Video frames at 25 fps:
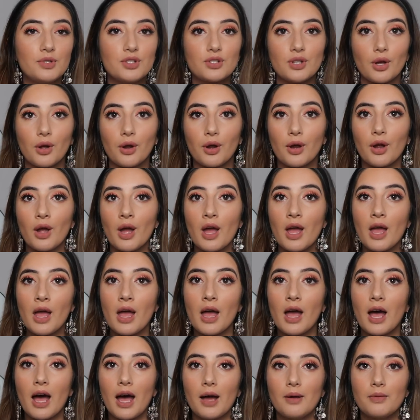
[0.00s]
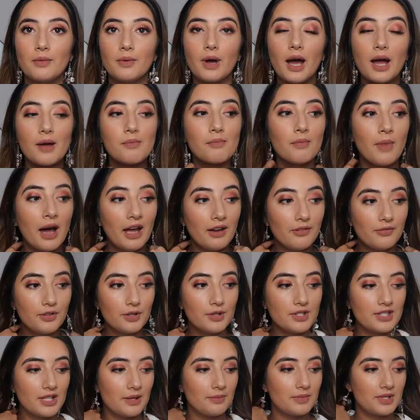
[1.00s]
So I might
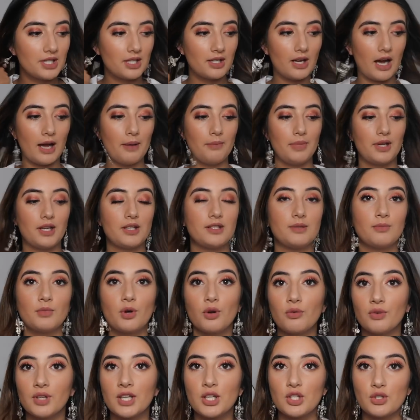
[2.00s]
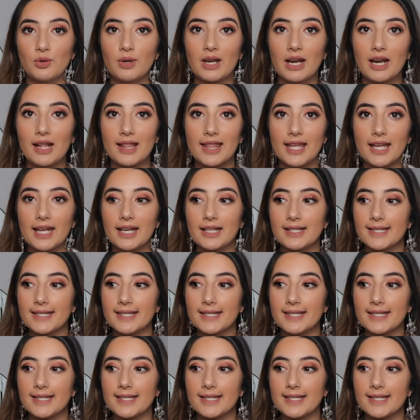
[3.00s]
film some tonight because I'm not really doing anything.